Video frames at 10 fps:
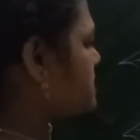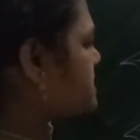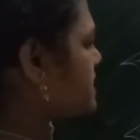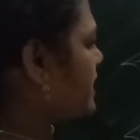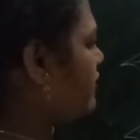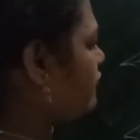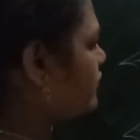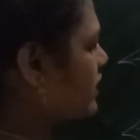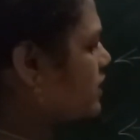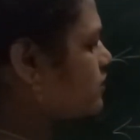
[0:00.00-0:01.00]
This
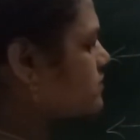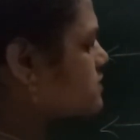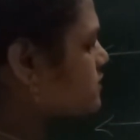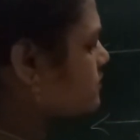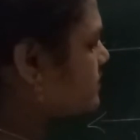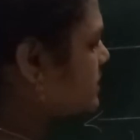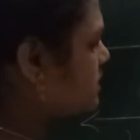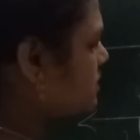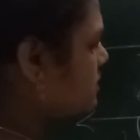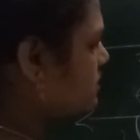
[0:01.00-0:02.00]
F can also
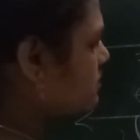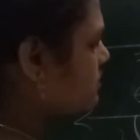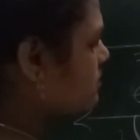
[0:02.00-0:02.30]
be